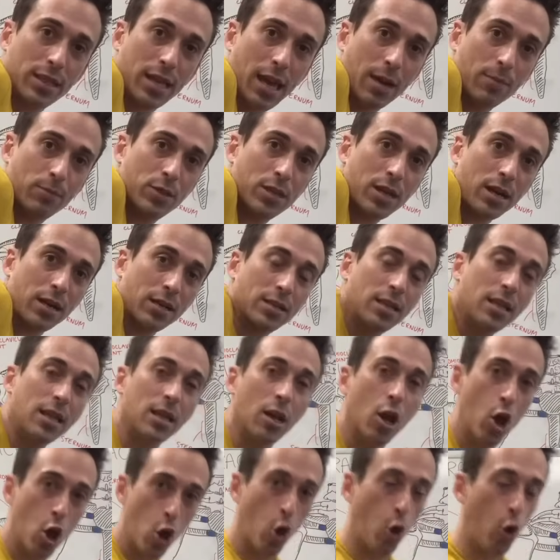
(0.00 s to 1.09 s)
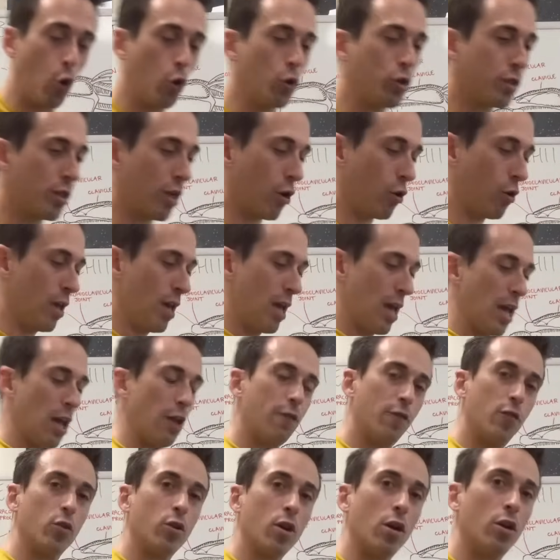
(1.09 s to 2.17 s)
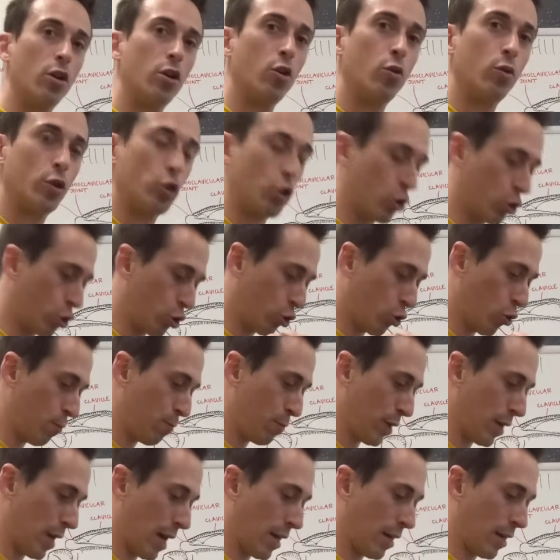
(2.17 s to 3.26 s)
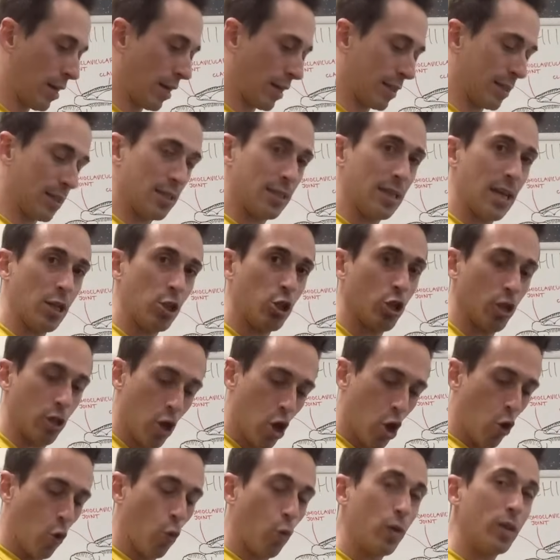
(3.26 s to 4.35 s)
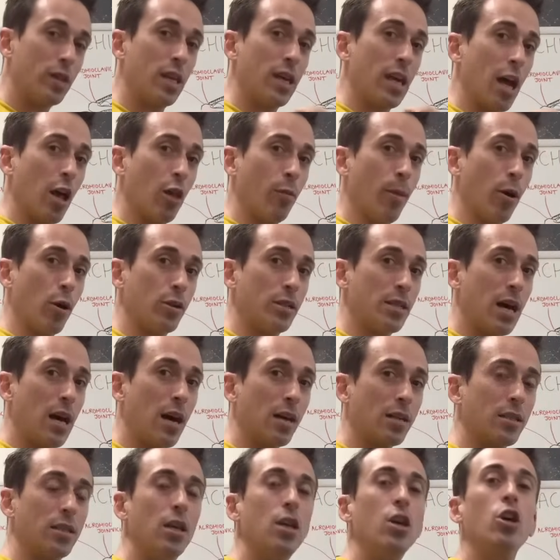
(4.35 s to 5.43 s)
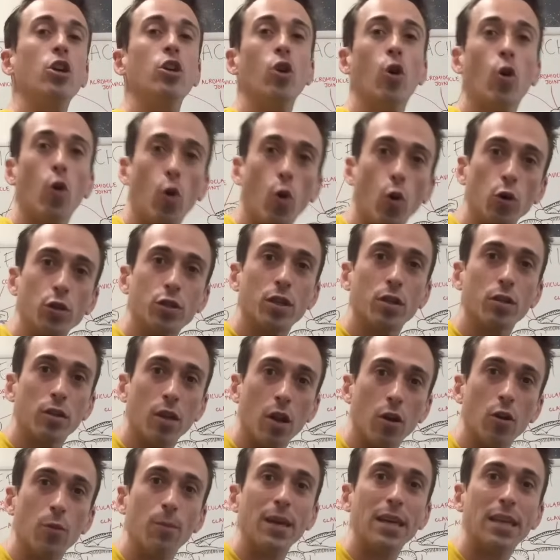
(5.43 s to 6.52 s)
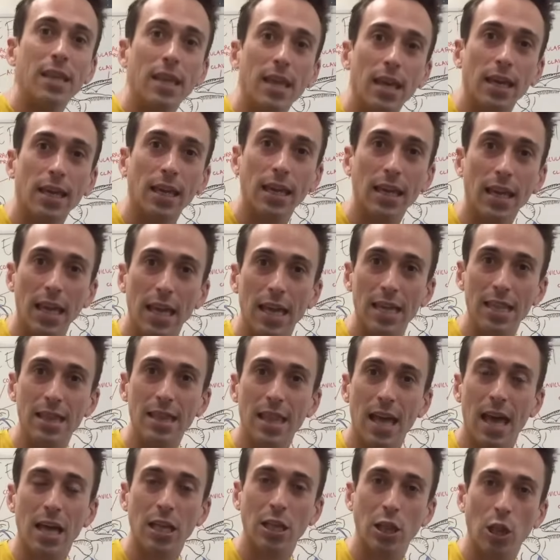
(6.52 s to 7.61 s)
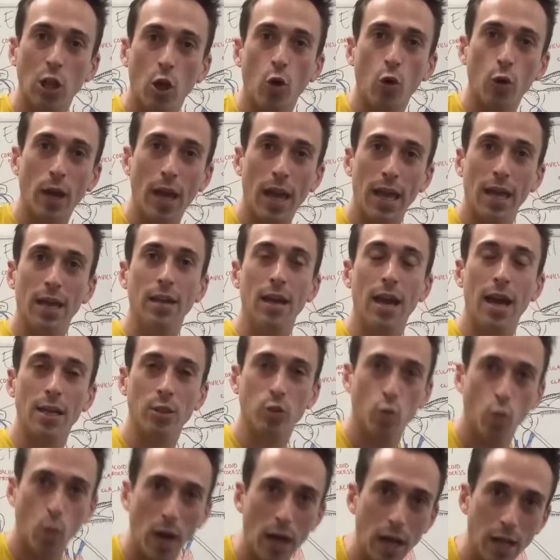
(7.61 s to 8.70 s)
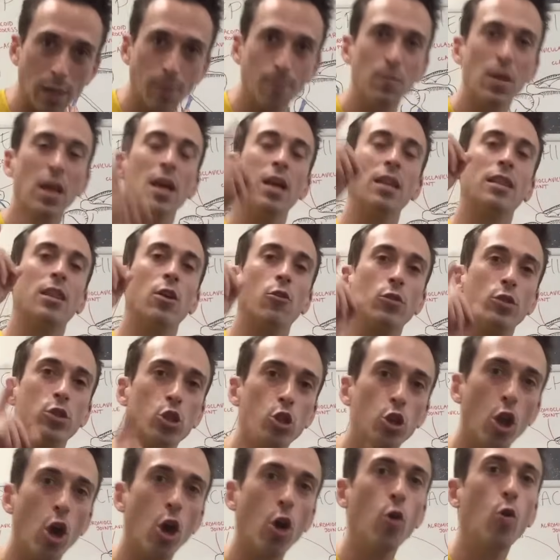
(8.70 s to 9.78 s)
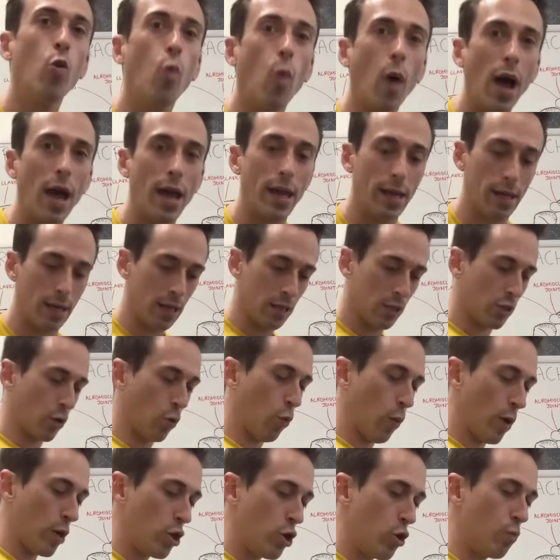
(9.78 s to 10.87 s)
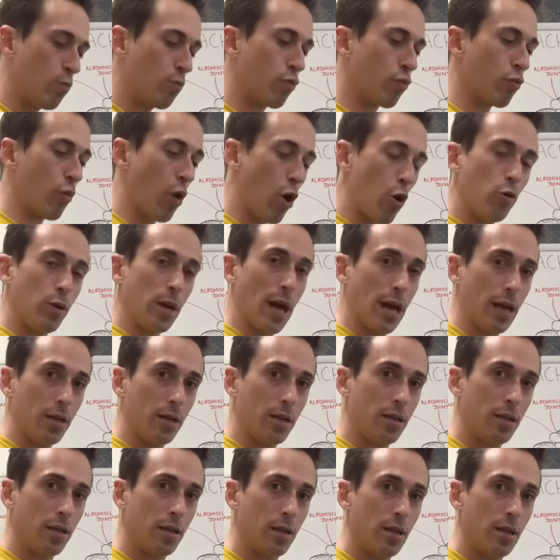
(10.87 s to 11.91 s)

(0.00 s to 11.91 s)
kept tucked in. Also, if you're going to do a supinated extension with the elbow tucked, you're also going to be kicking in that long head as well. There is no way, so when you pronate,